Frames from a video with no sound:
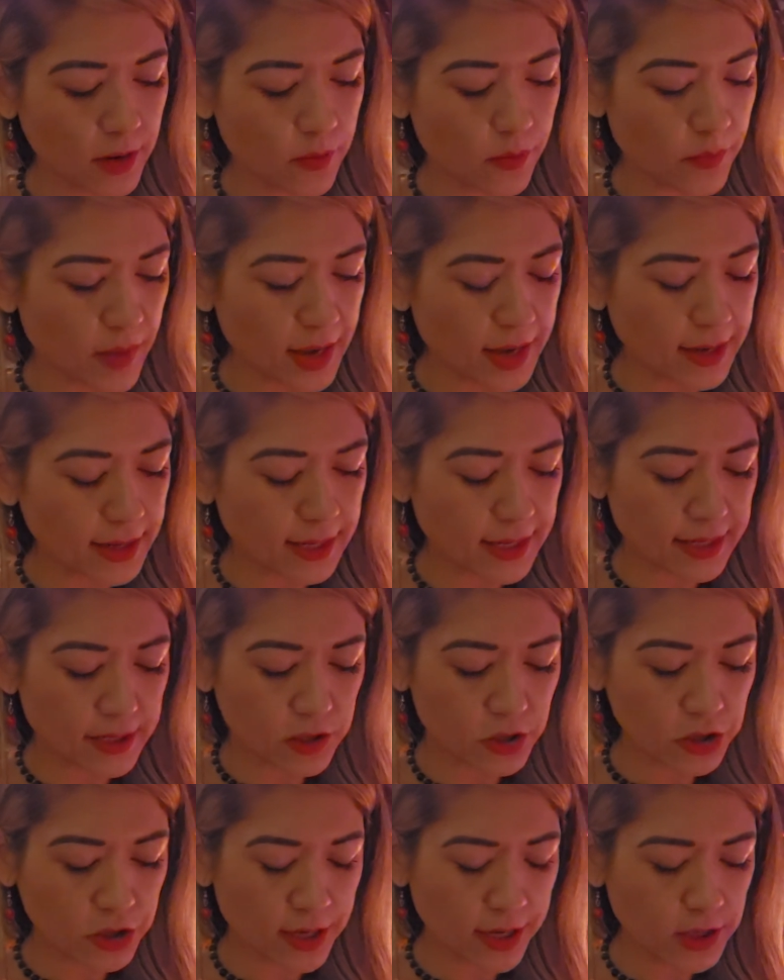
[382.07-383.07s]
make
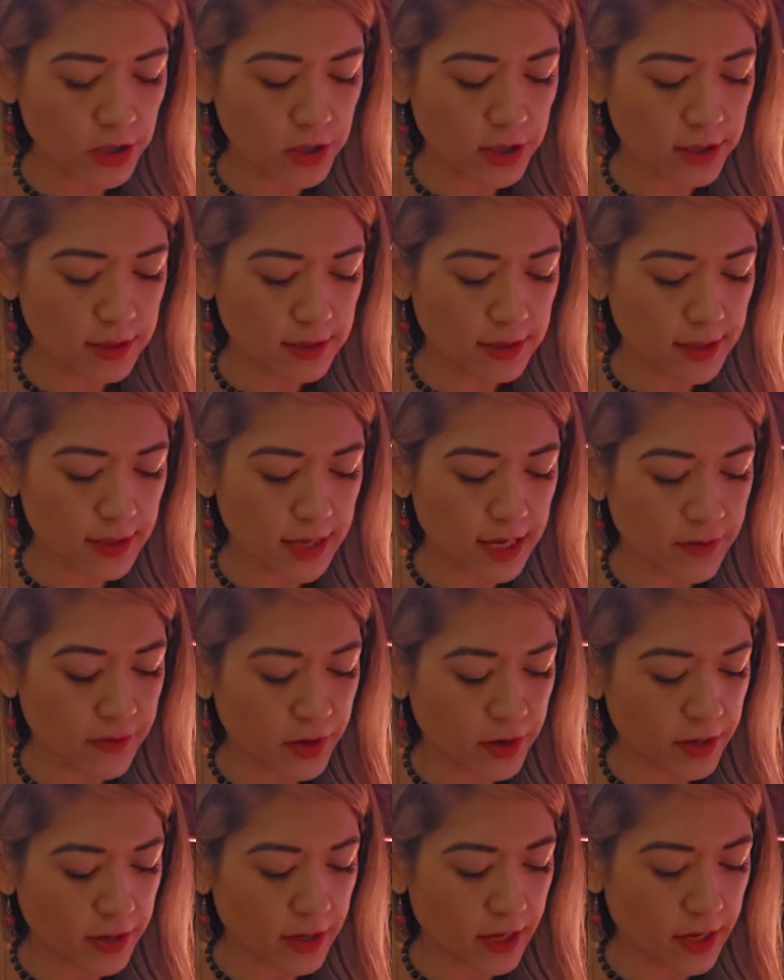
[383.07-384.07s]
needed changes,
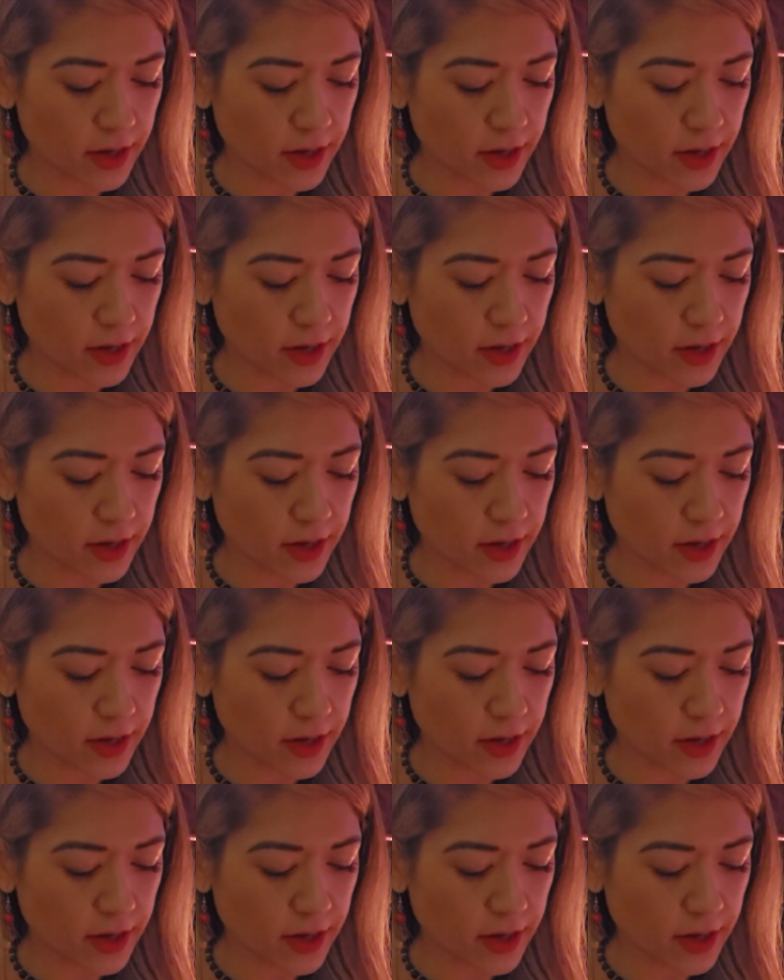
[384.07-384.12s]
even